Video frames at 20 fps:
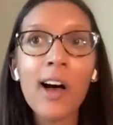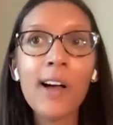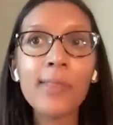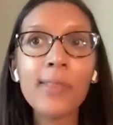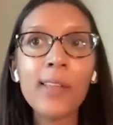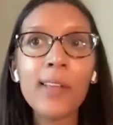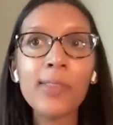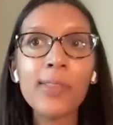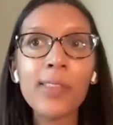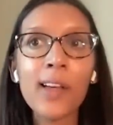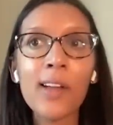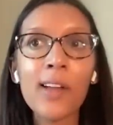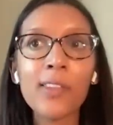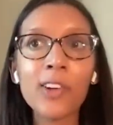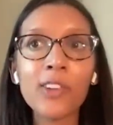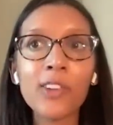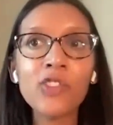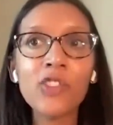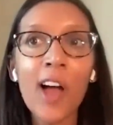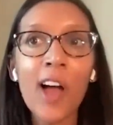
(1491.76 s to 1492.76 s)
I think the
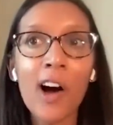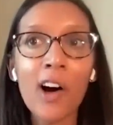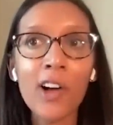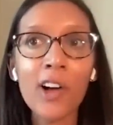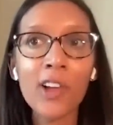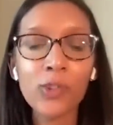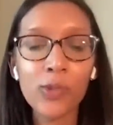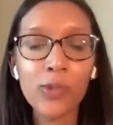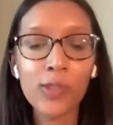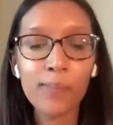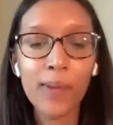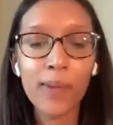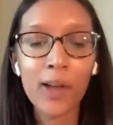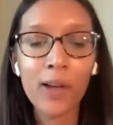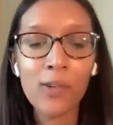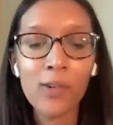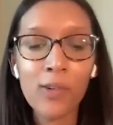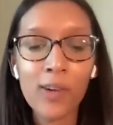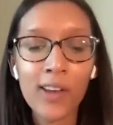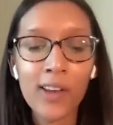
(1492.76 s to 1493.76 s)
other challenge with
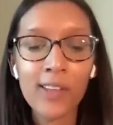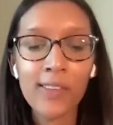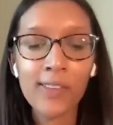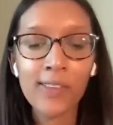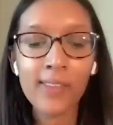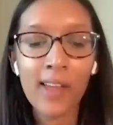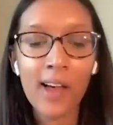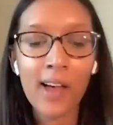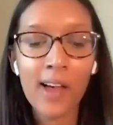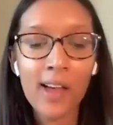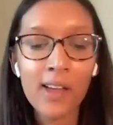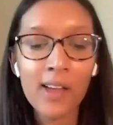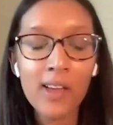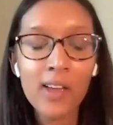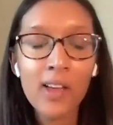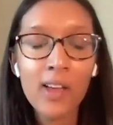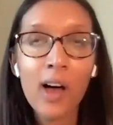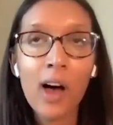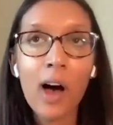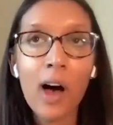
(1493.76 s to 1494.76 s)
Bitcoin is that
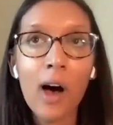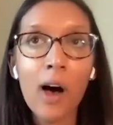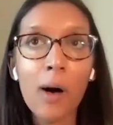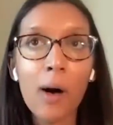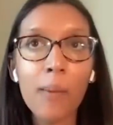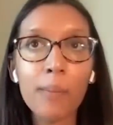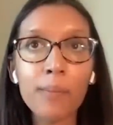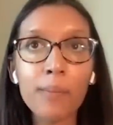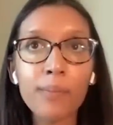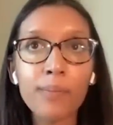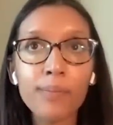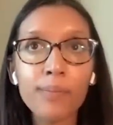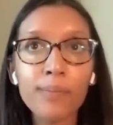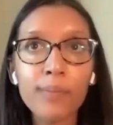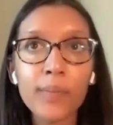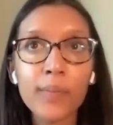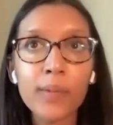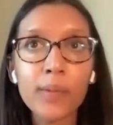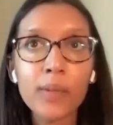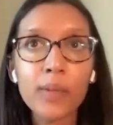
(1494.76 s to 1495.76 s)
um,
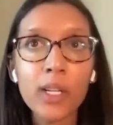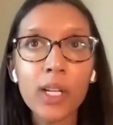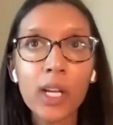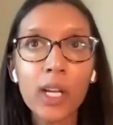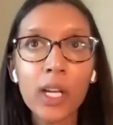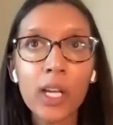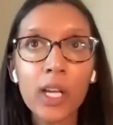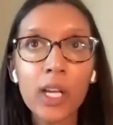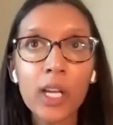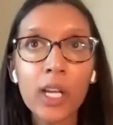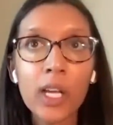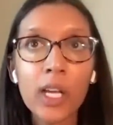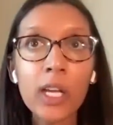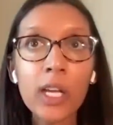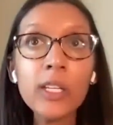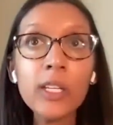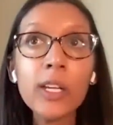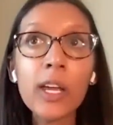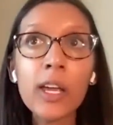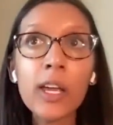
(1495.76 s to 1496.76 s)

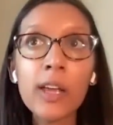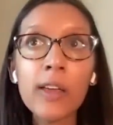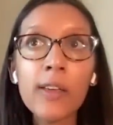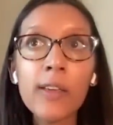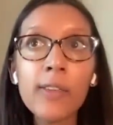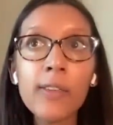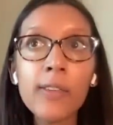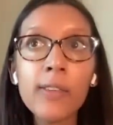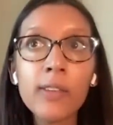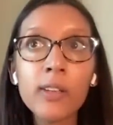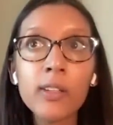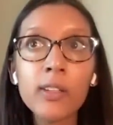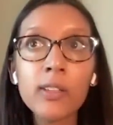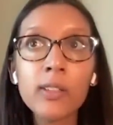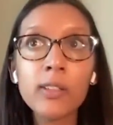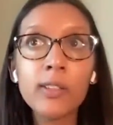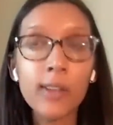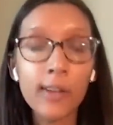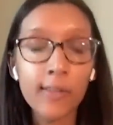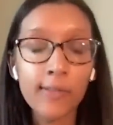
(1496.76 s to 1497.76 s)
it is
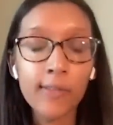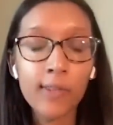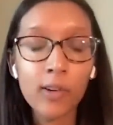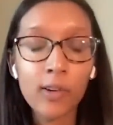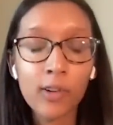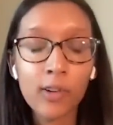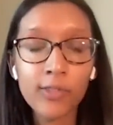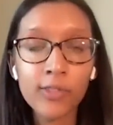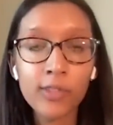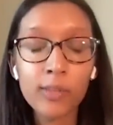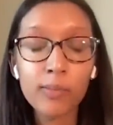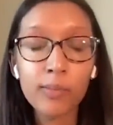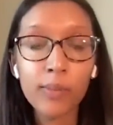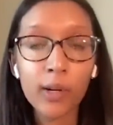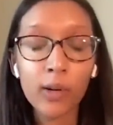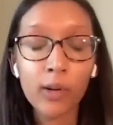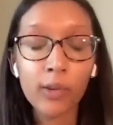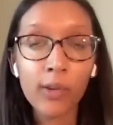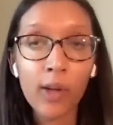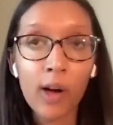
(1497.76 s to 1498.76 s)
difficult to
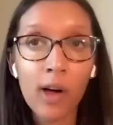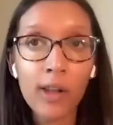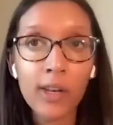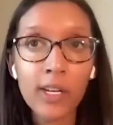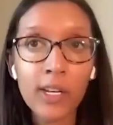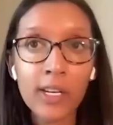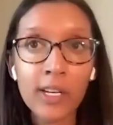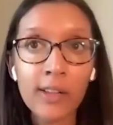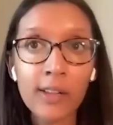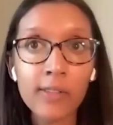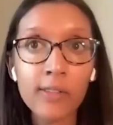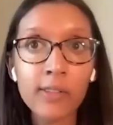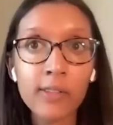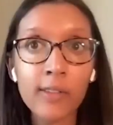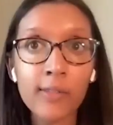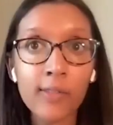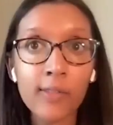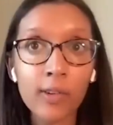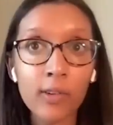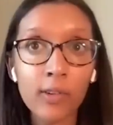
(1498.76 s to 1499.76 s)
build on and it is
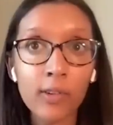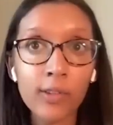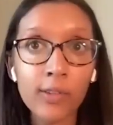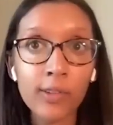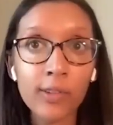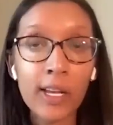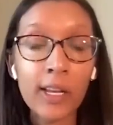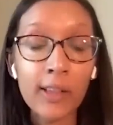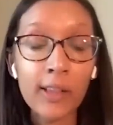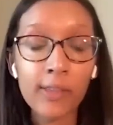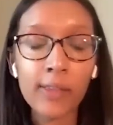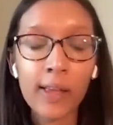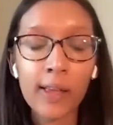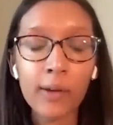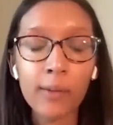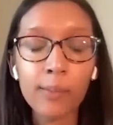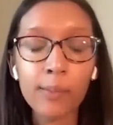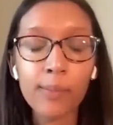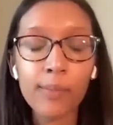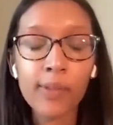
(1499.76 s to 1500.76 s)
difficult. It is
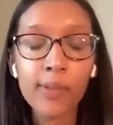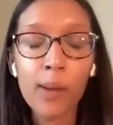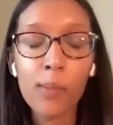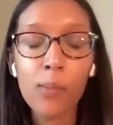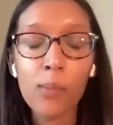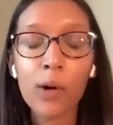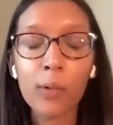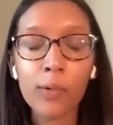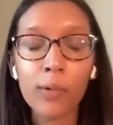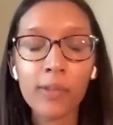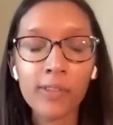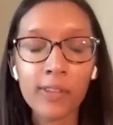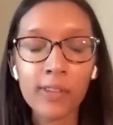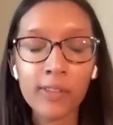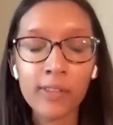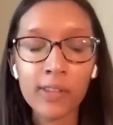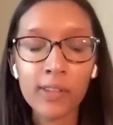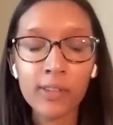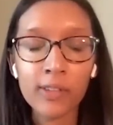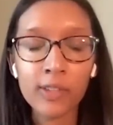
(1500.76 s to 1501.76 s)
like somewhat
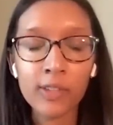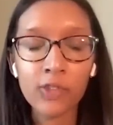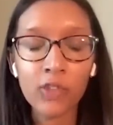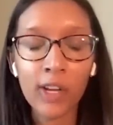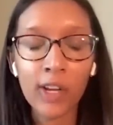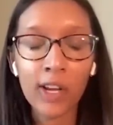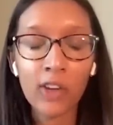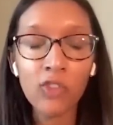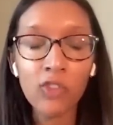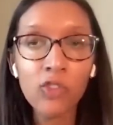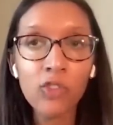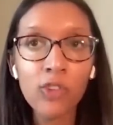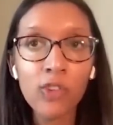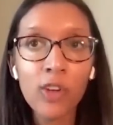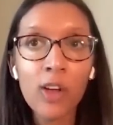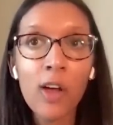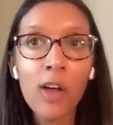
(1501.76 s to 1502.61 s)
resistant change.